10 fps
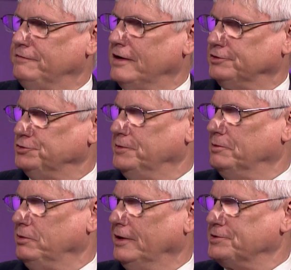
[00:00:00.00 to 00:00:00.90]
Fox, it's been
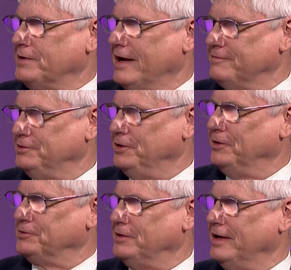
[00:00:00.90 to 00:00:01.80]
a pleasure having you
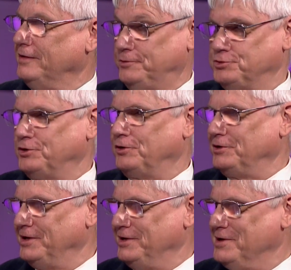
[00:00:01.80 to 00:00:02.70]
here today, and there's
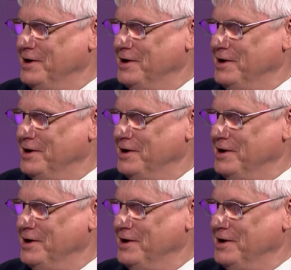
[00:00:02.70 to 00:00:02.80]
certainly